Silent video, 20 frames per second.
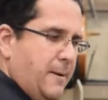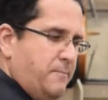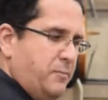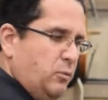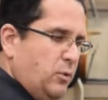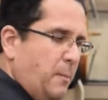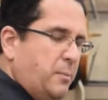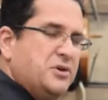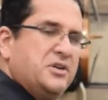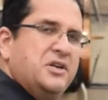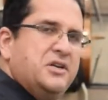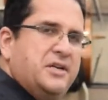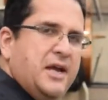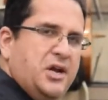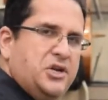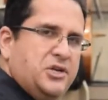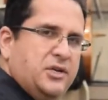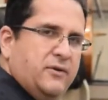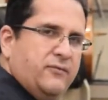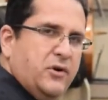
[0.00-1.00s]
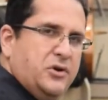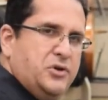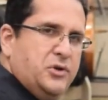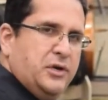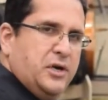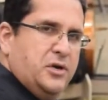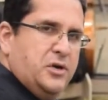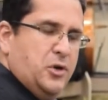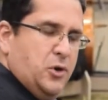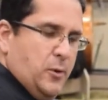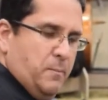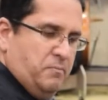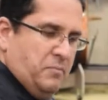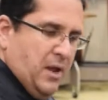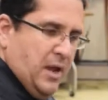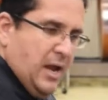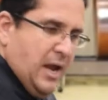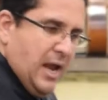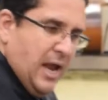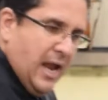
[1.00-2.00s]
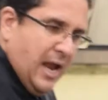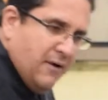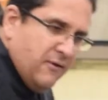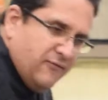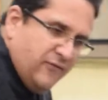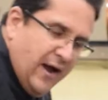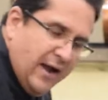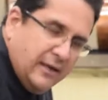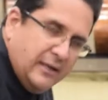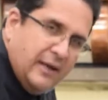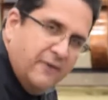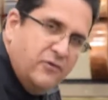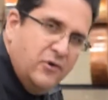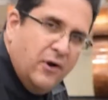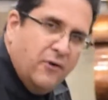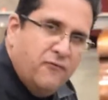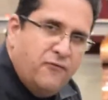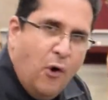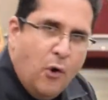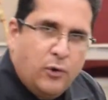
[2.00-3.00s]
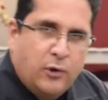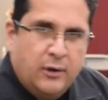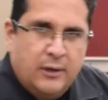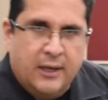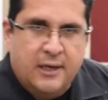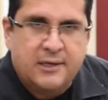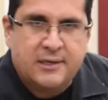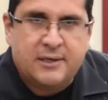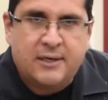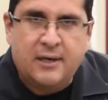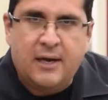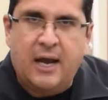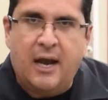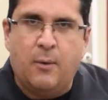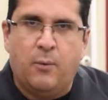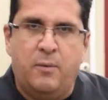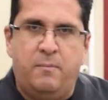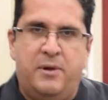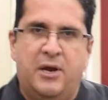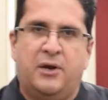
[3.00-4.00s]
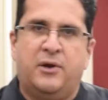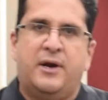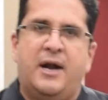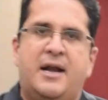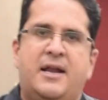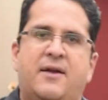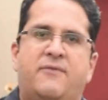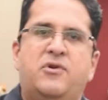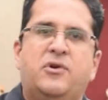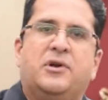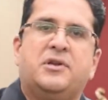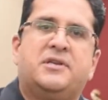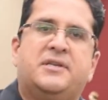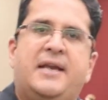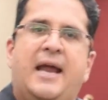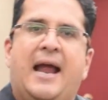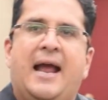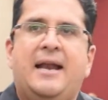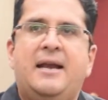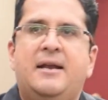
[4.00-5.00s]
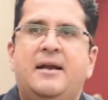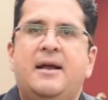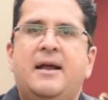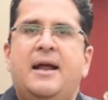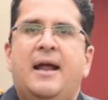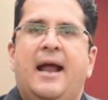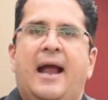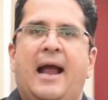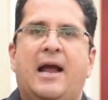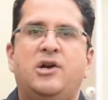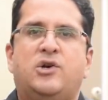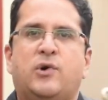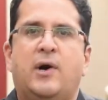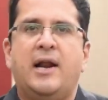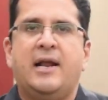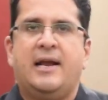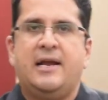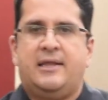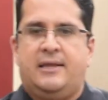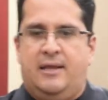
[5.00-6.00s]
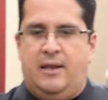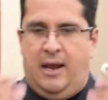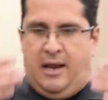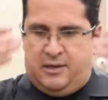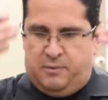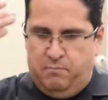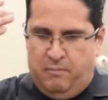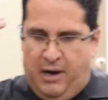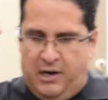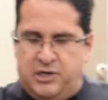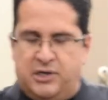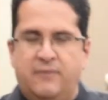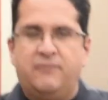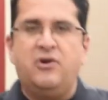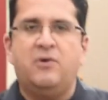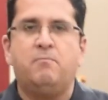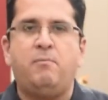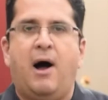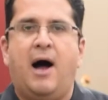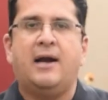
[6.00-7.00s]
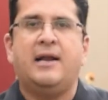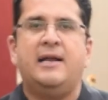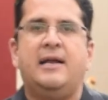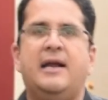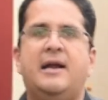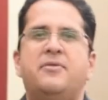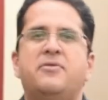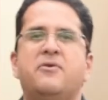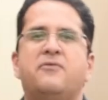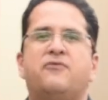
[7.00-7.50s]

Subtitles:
representation of what you can do. Finally, if you're a vocalist, it would be a good idea if you could stand and try to get as much of your body in the